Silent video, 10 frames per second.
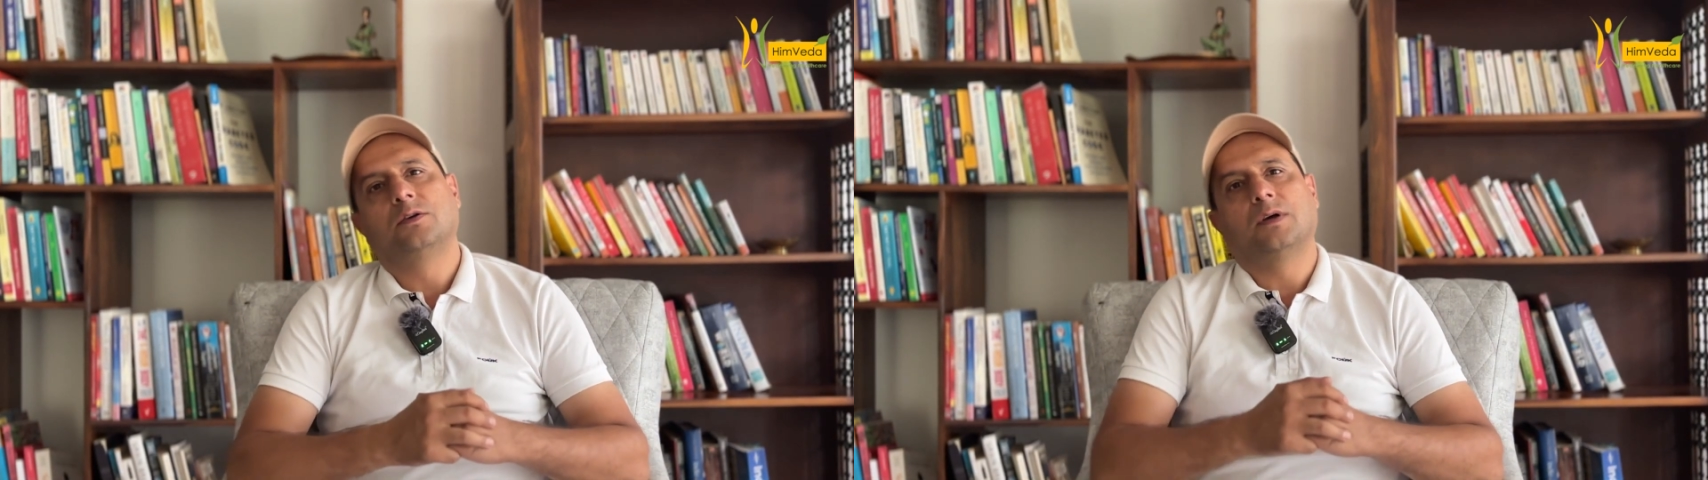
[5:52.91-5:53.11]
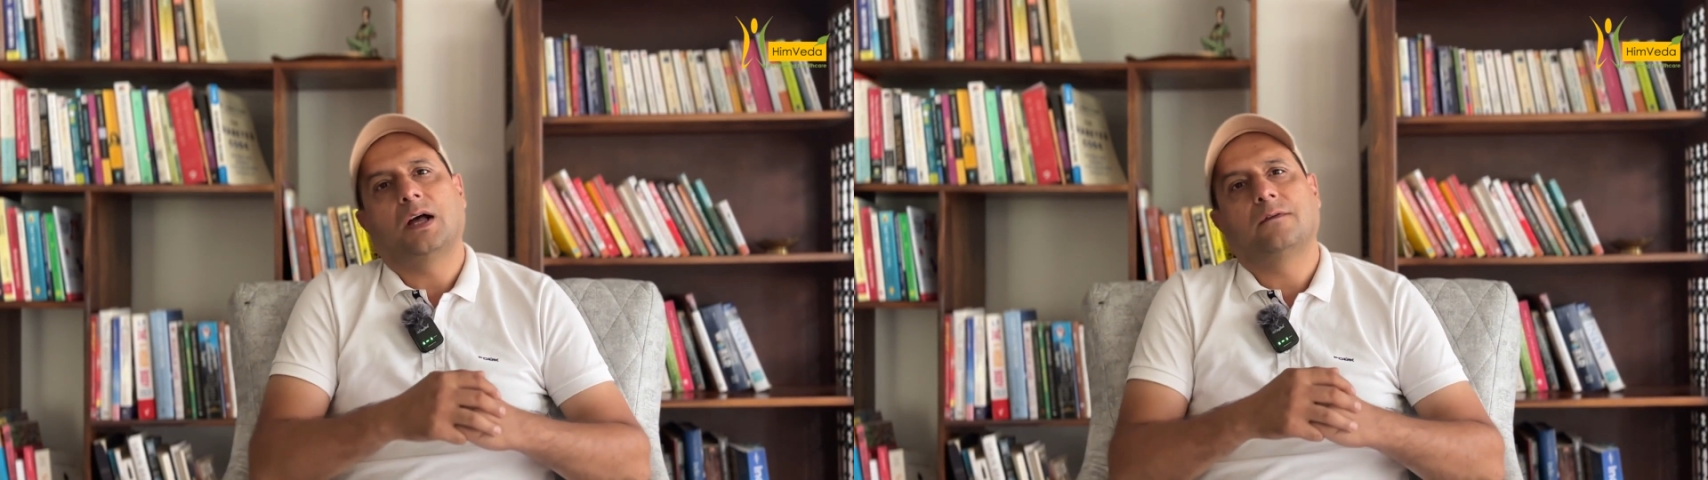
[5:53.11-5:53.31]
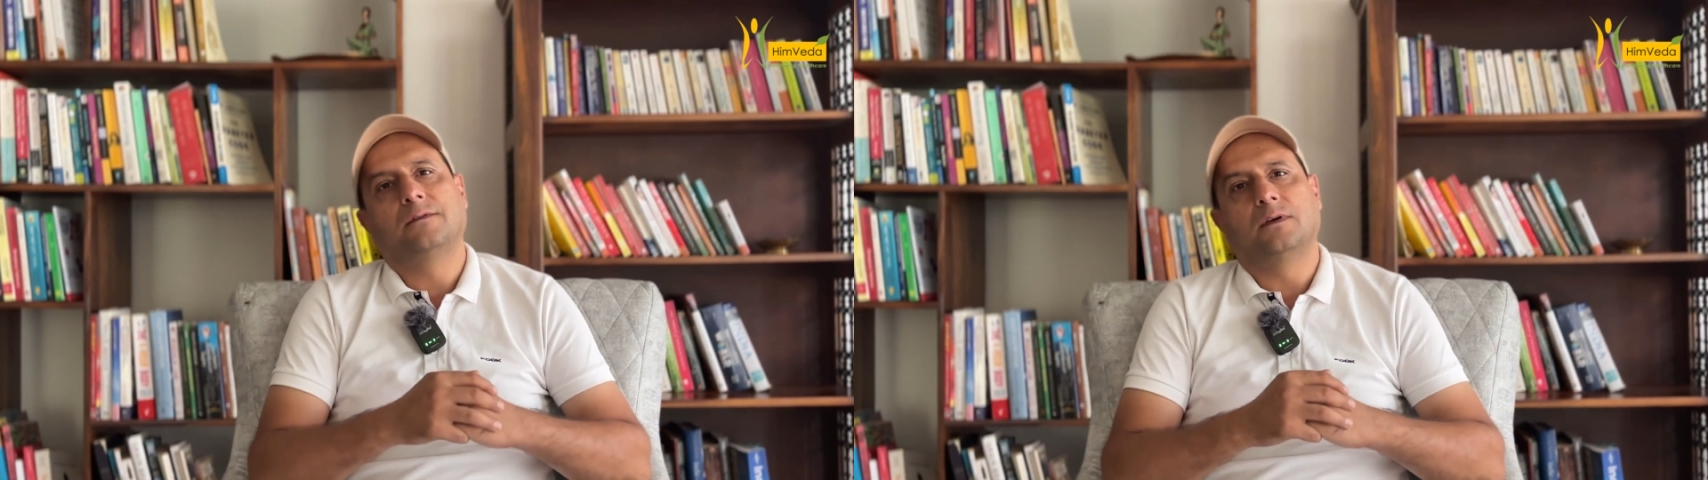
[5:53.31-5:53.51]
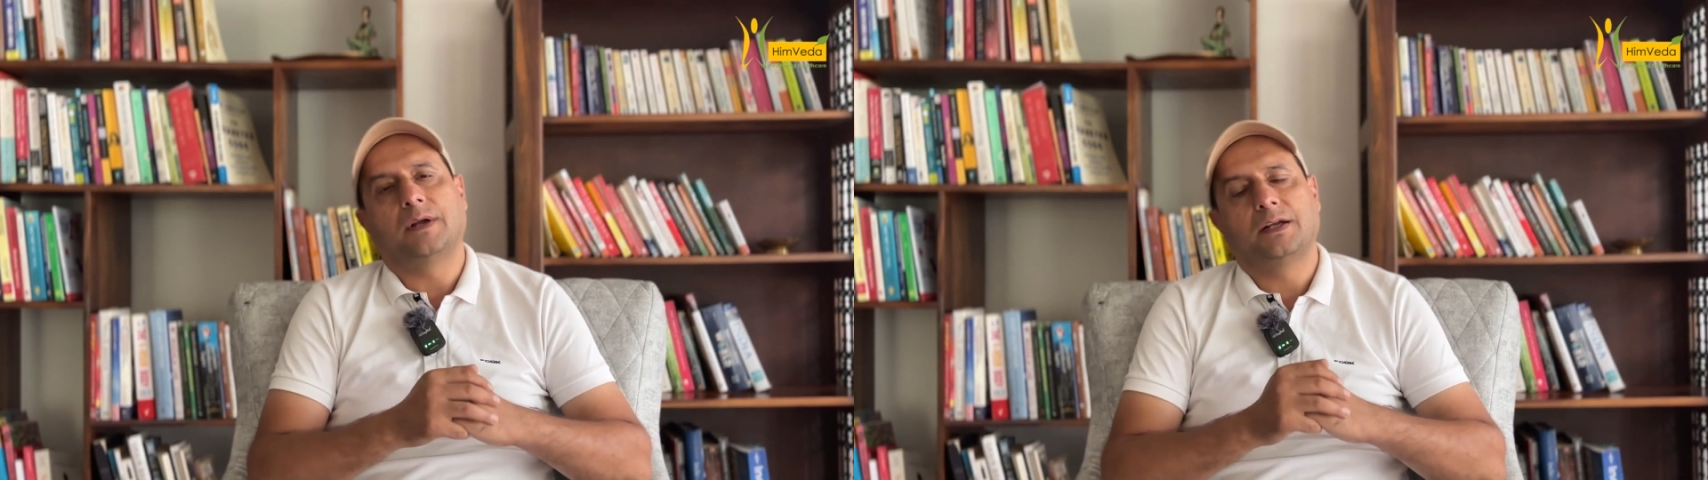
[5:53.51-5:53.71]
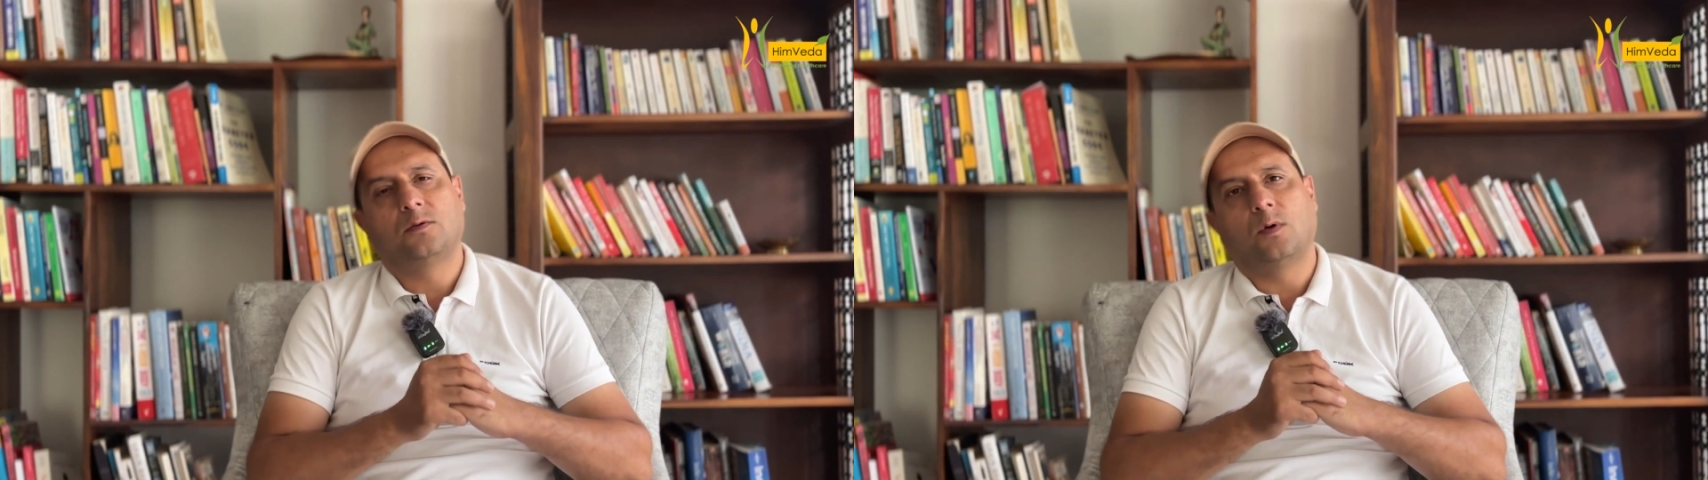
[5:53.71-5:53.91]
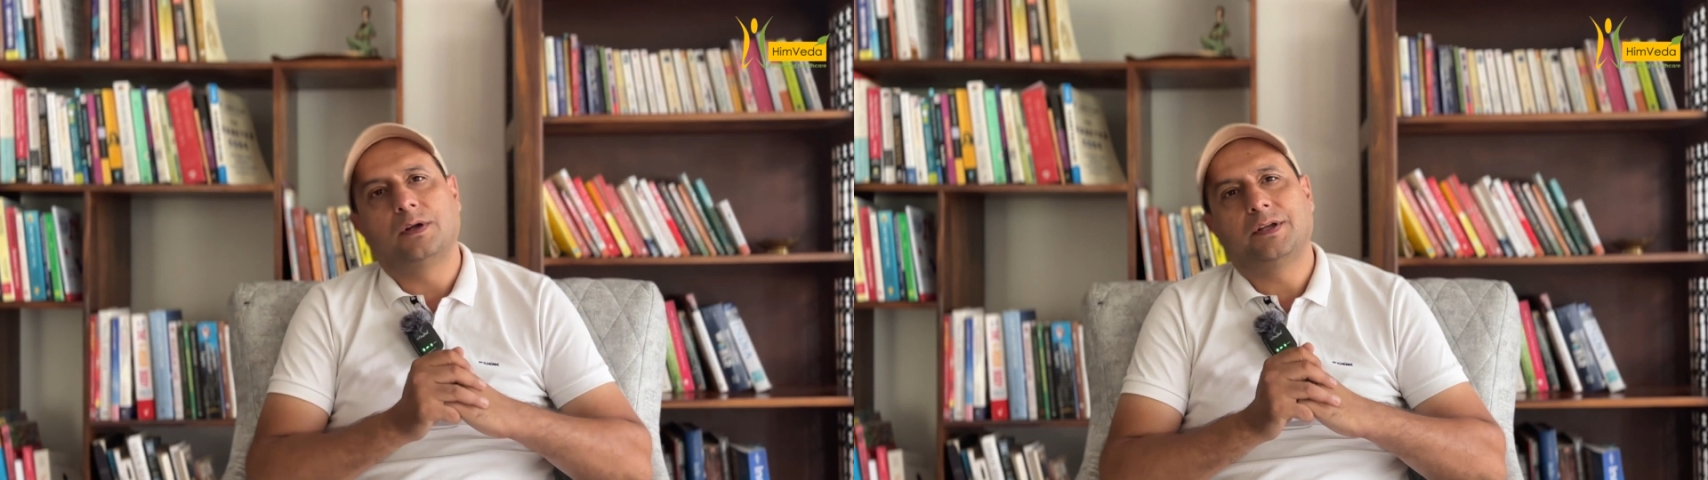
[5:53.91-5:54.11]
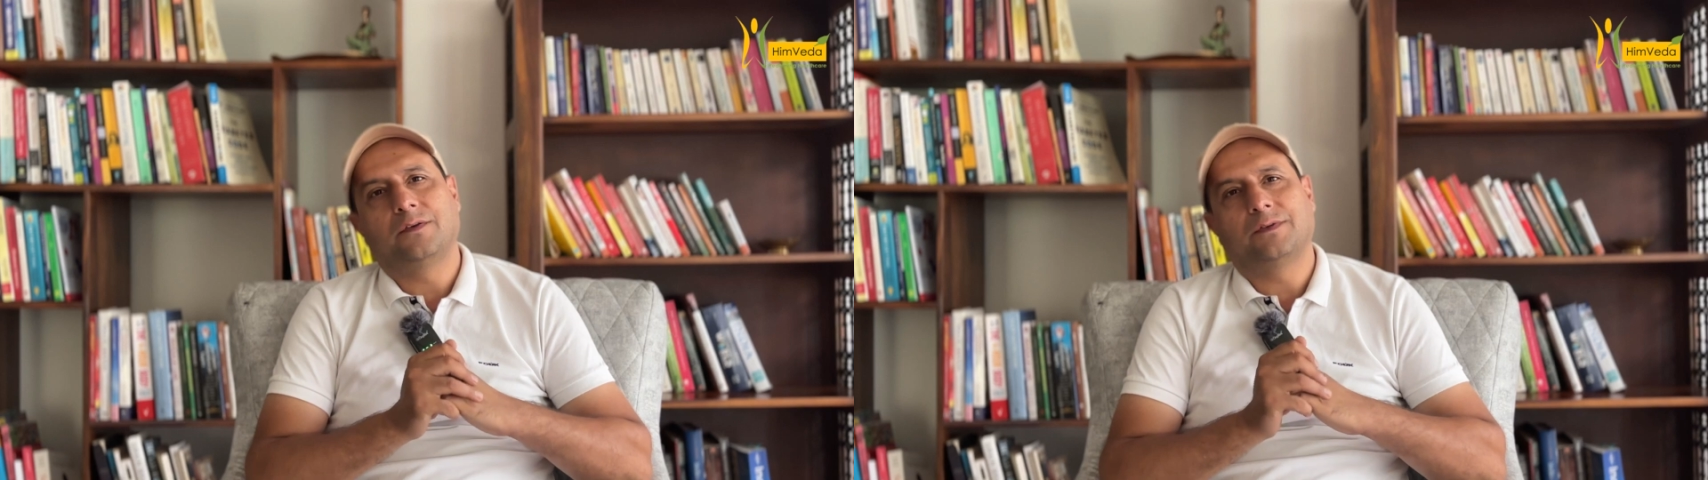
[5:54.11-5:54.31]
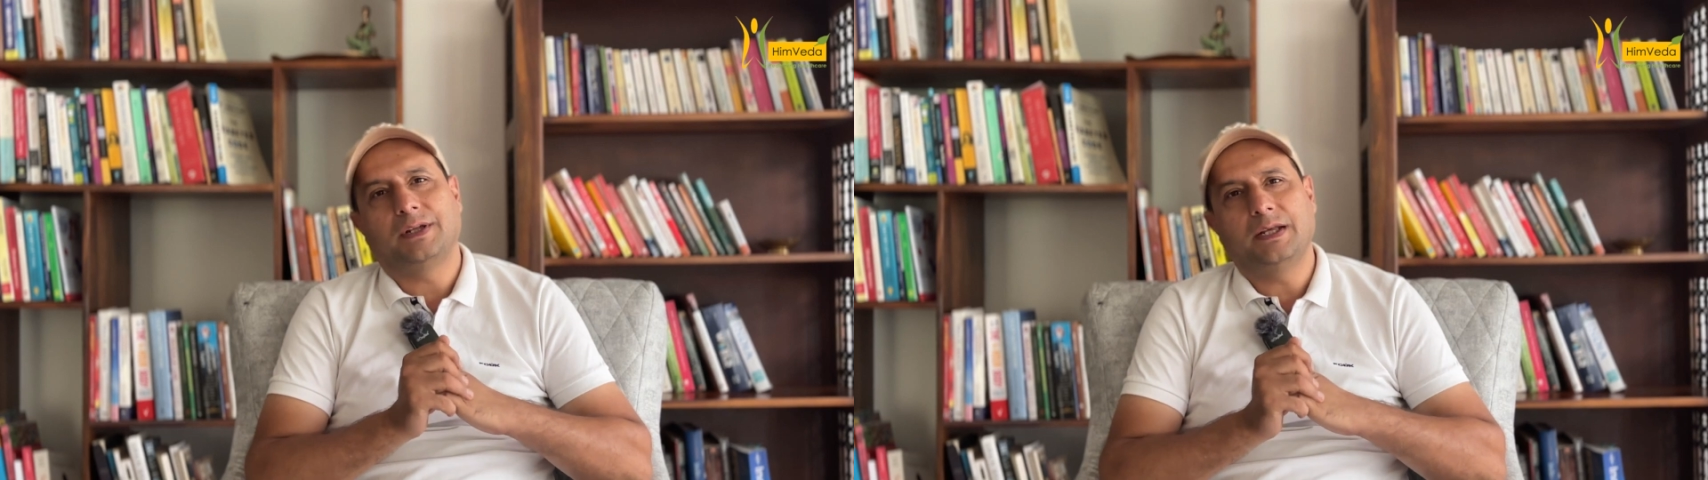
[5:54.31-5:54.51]
to have the right quality
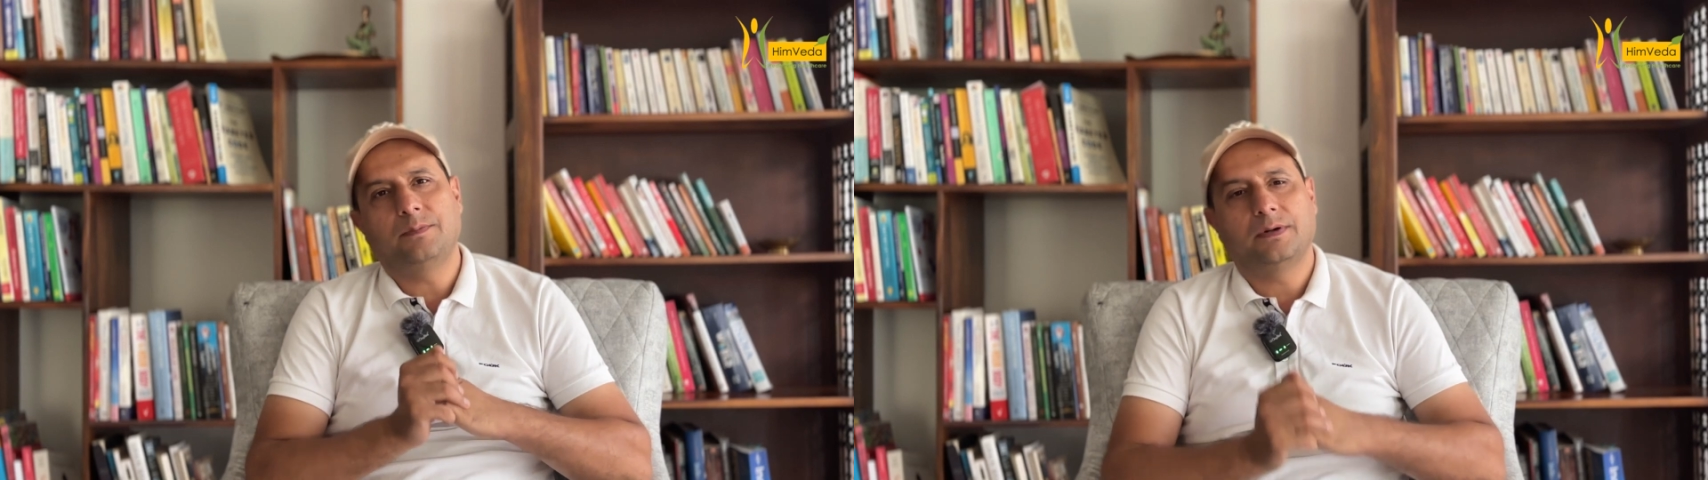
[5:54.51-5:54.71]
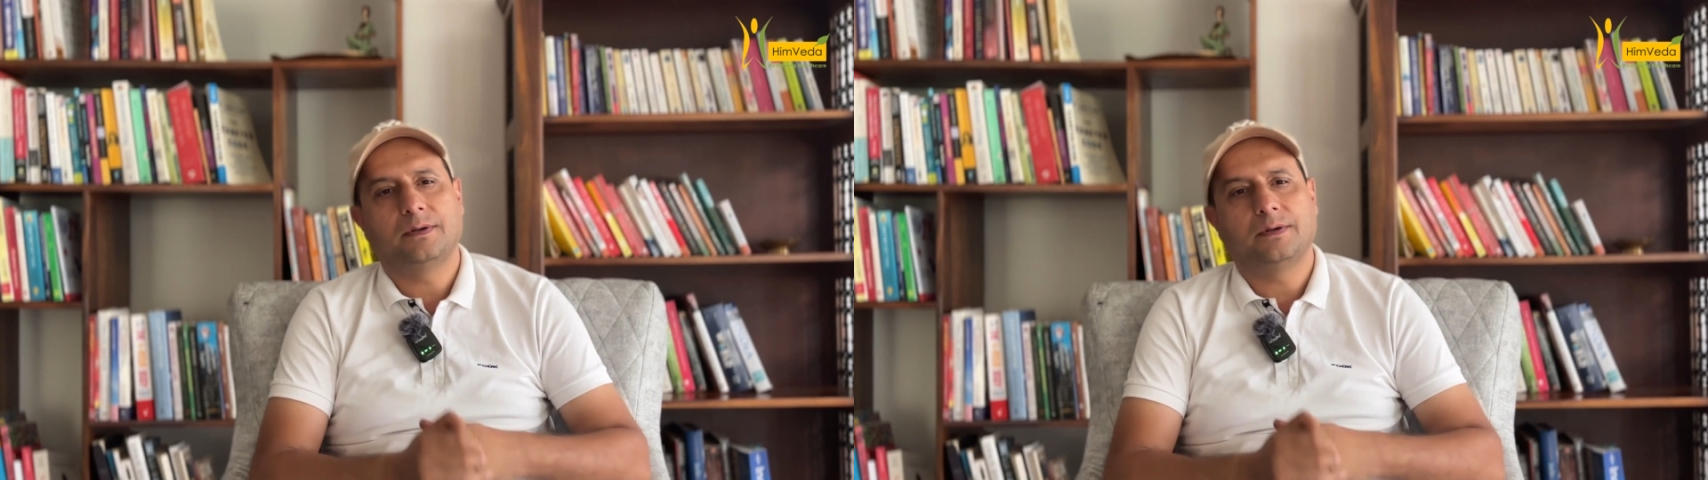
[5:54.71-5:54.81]
of sleep